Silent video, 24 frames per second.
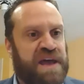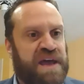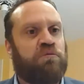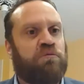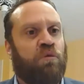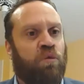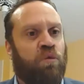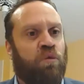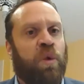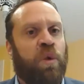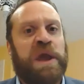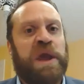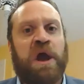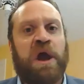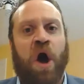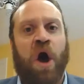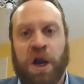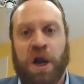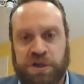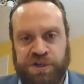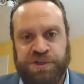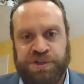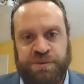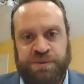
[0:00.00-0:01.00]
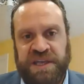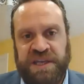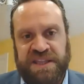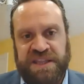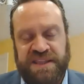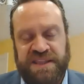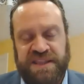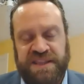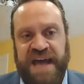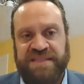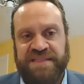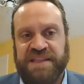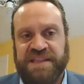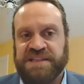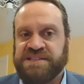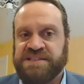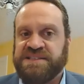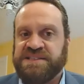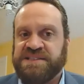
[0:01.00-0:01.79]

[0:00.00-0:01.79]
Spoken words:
that we are doing that.